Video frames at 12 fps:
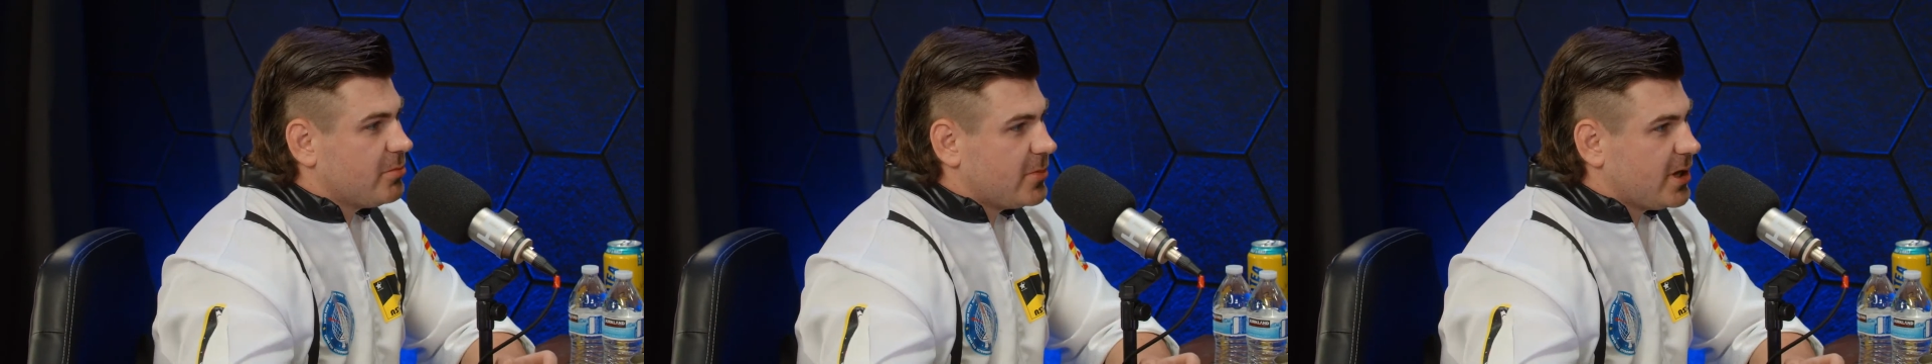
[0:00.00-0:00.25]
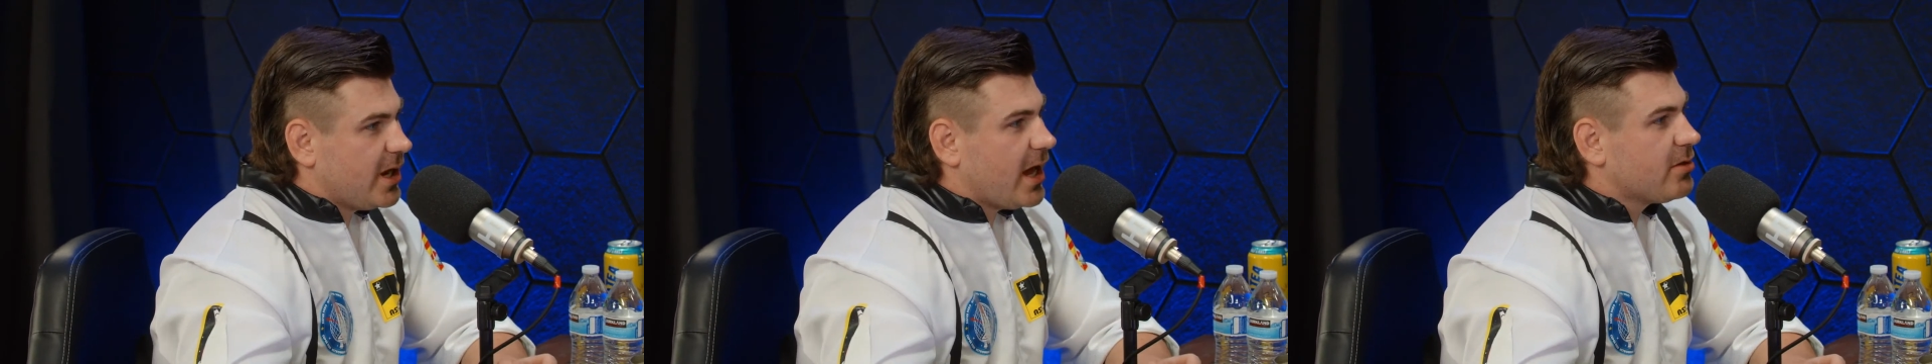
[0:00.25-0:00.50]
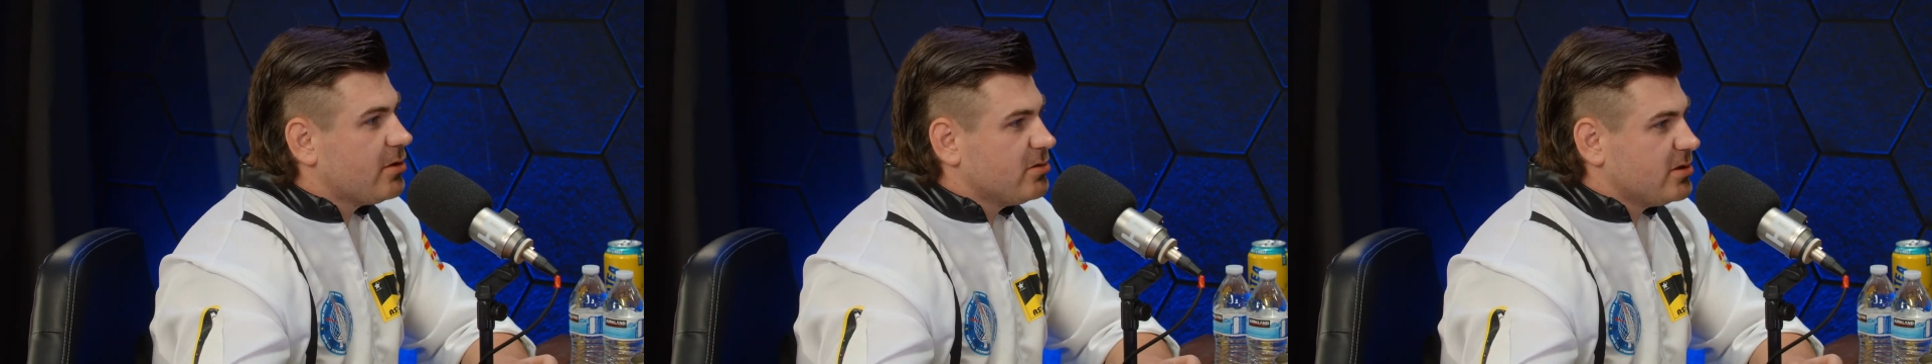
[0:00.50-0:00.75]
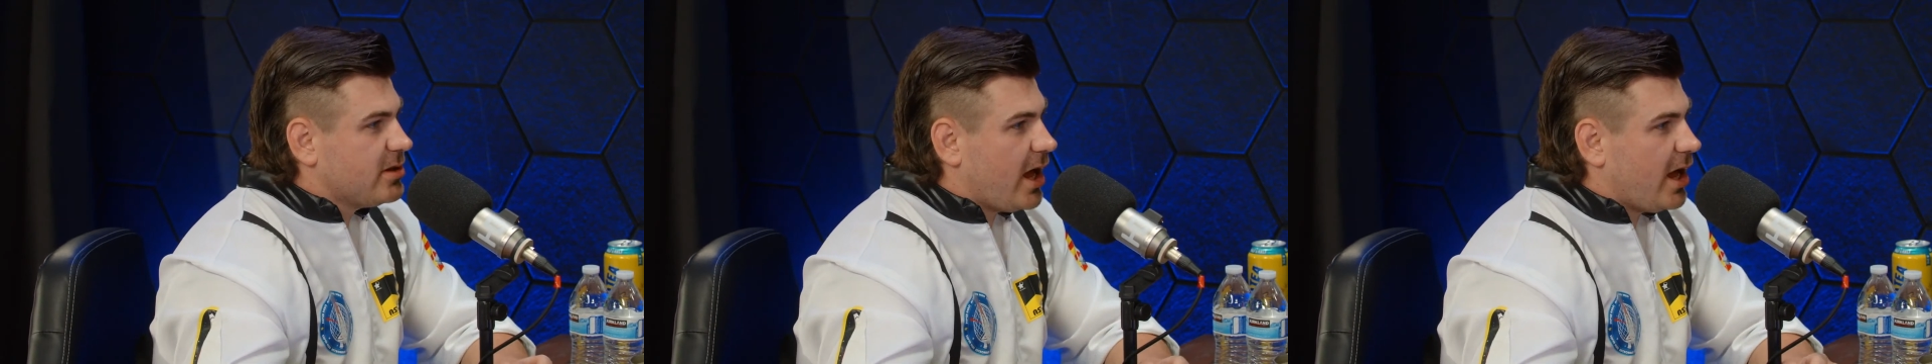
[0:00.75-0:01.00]
connect
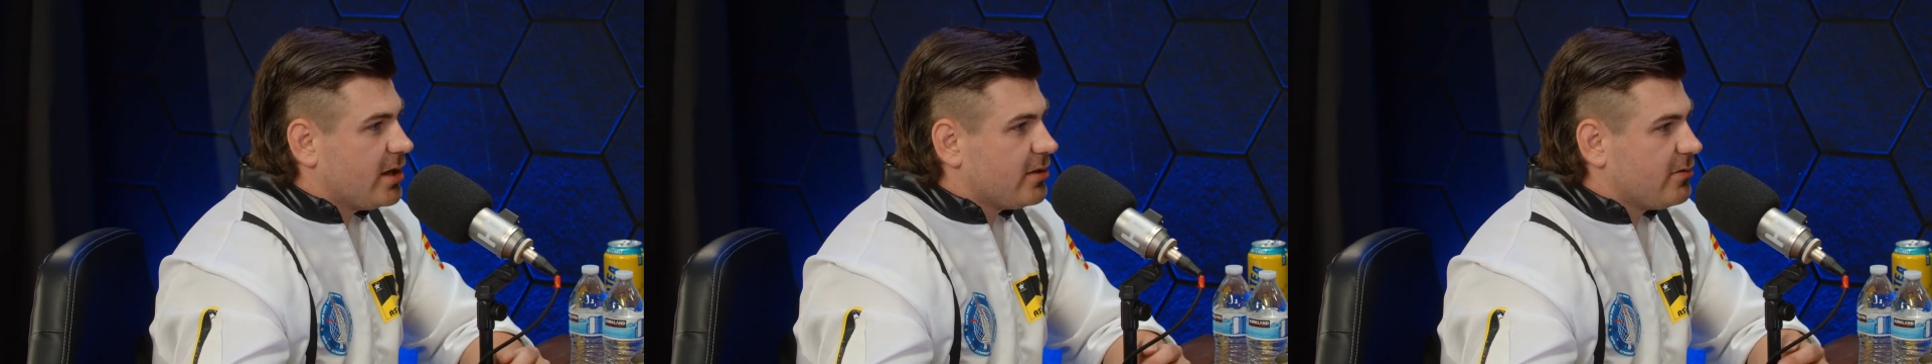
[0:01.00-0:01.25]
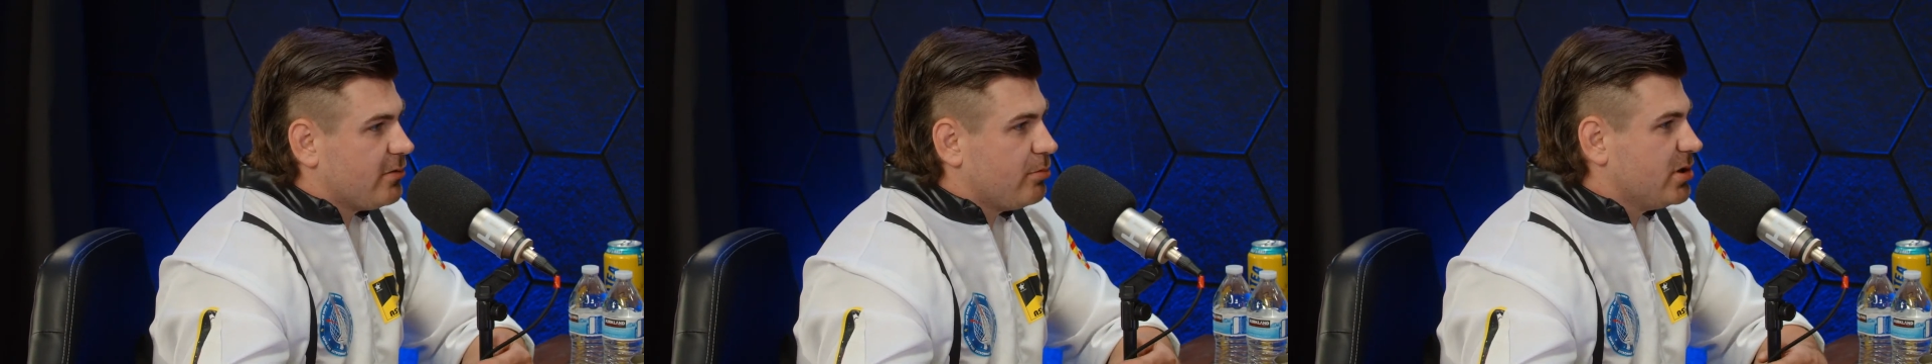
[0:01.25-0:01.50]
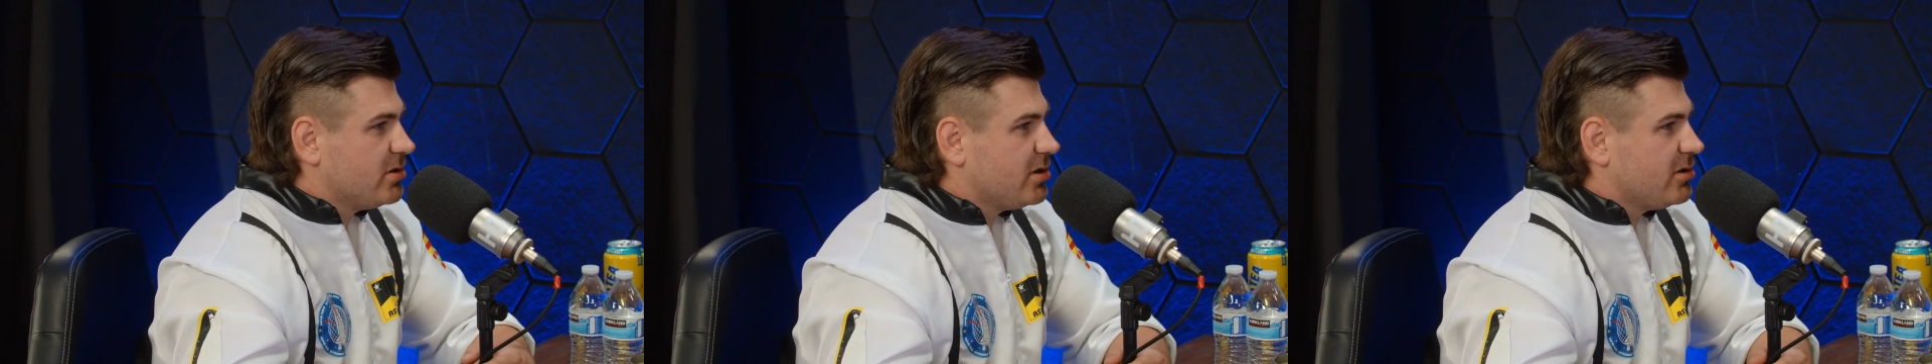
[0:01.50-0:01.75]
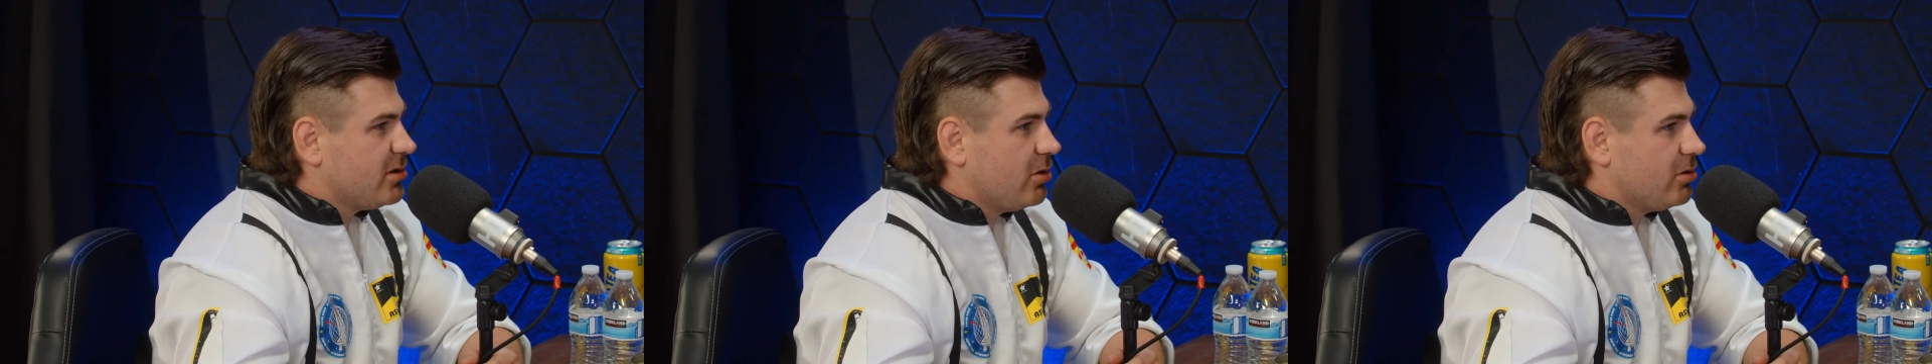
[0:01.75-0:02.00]
those dots for
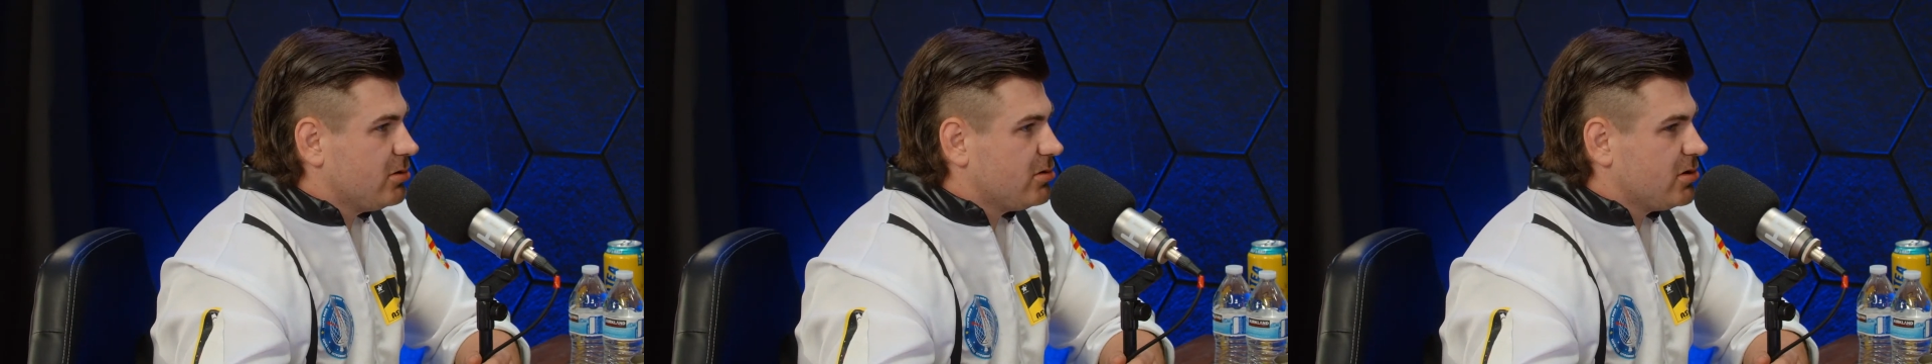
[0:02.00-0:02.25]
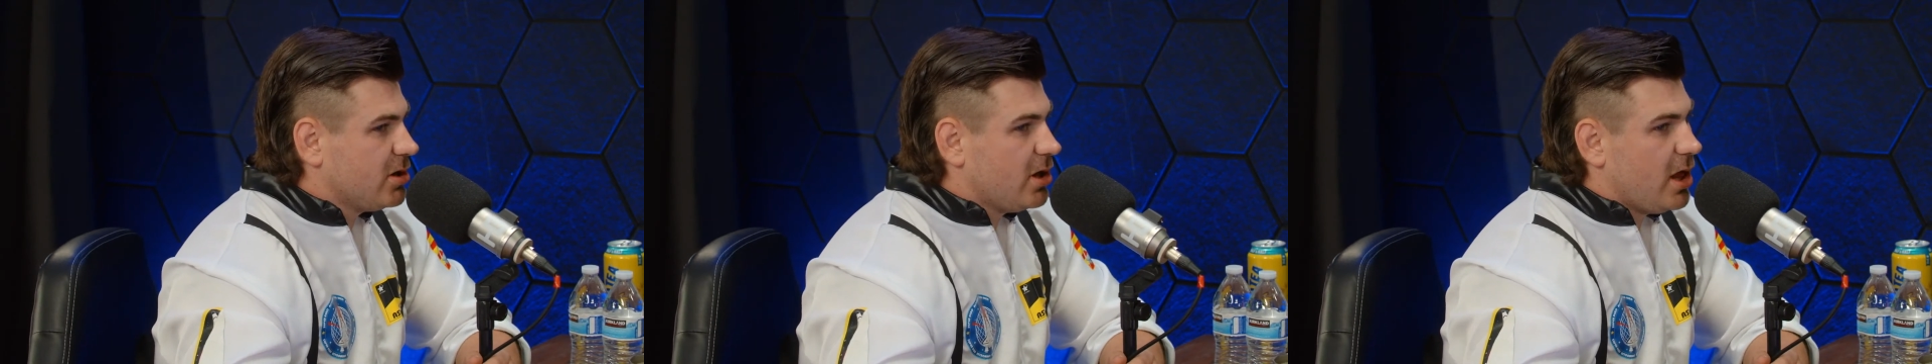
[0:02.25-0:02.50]
business owners